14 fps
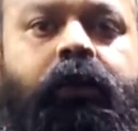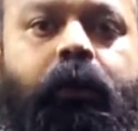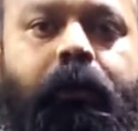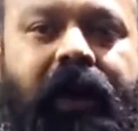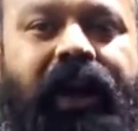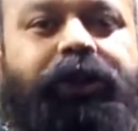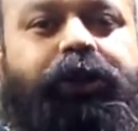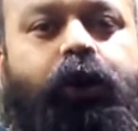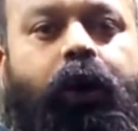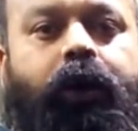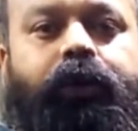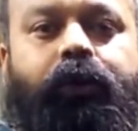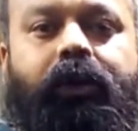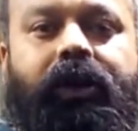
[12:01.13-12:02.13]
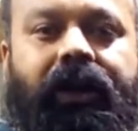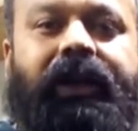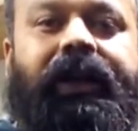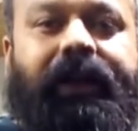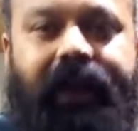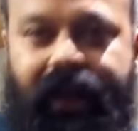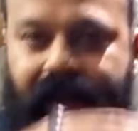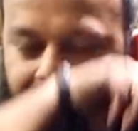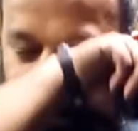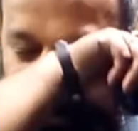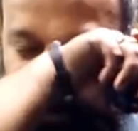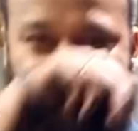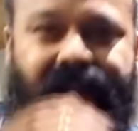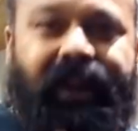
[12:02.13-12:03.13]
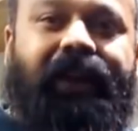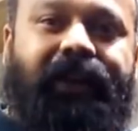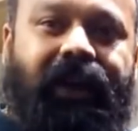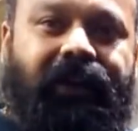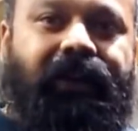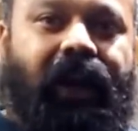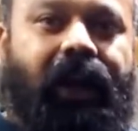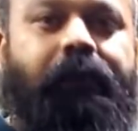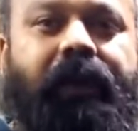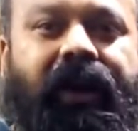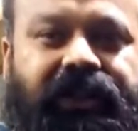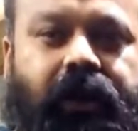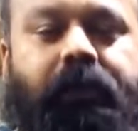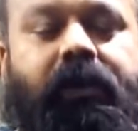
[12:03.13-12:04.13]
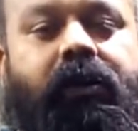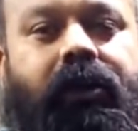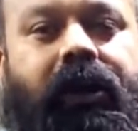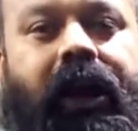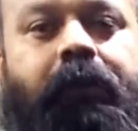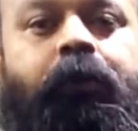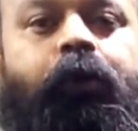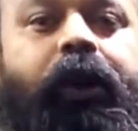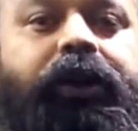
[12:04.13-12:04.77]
So make sure you really take care and take that time, extra bit of time to